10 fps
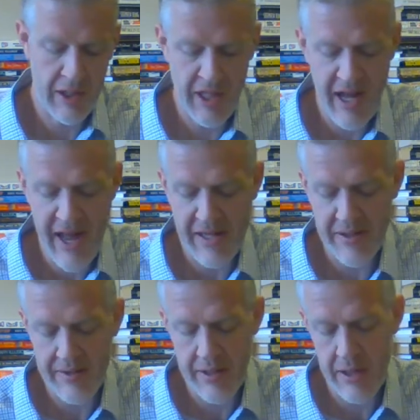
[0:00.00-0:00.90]
Again, I
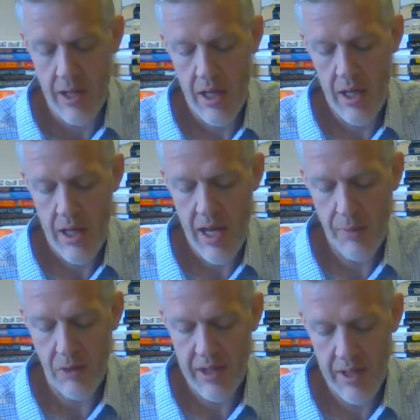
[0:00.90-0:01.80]
accessed it
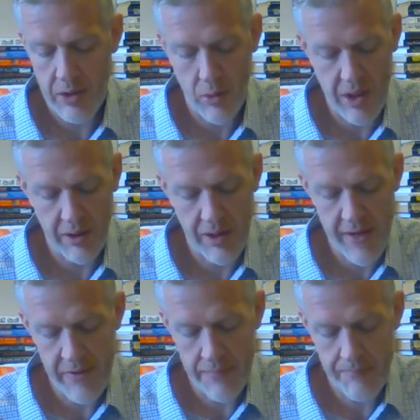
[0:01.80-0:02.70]
April tenth, twenty
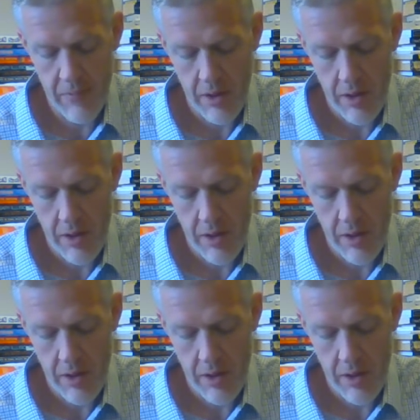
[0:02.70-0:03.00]
eleven.